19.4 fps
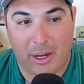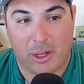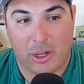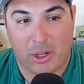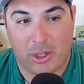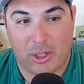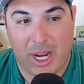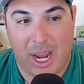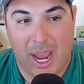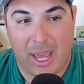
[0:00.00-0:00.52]

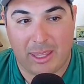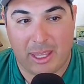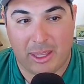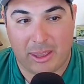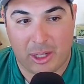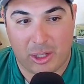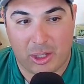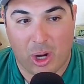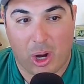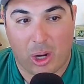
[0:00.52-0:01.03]
understand
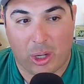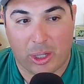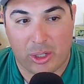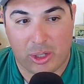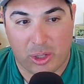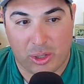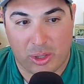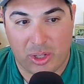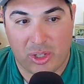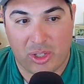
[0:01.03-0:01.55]
that the
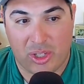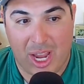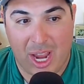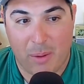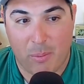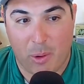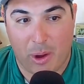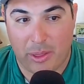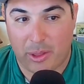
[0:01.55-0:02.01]
targets are the same,